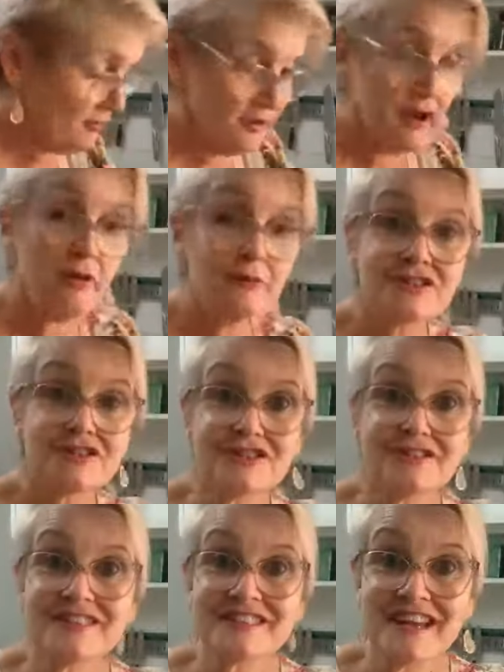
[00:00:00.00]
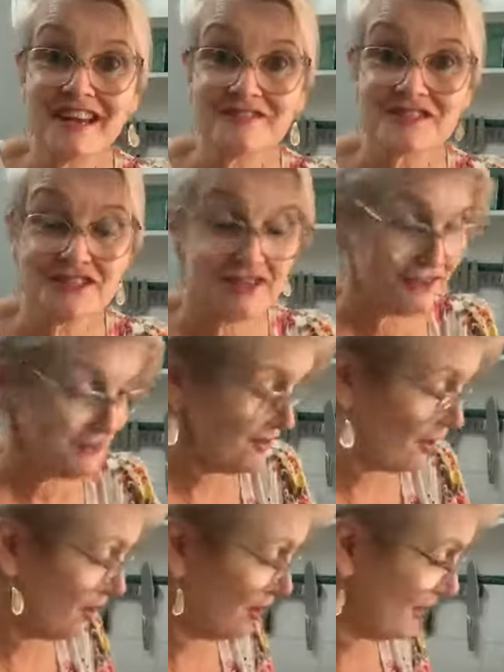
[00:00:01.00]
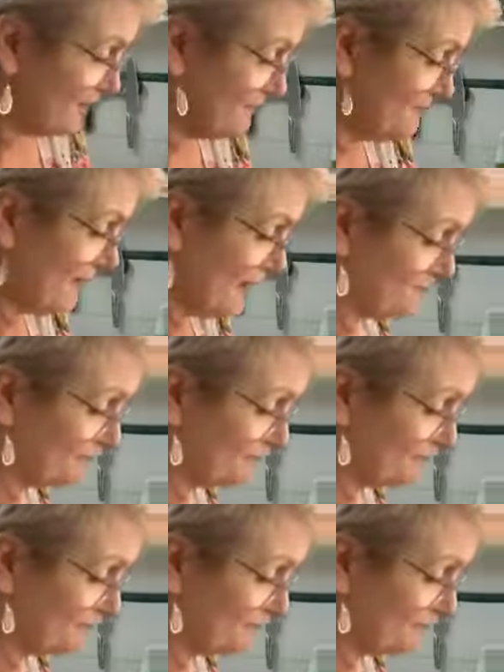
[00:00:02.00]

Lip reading: thought I would do this afternoon, I've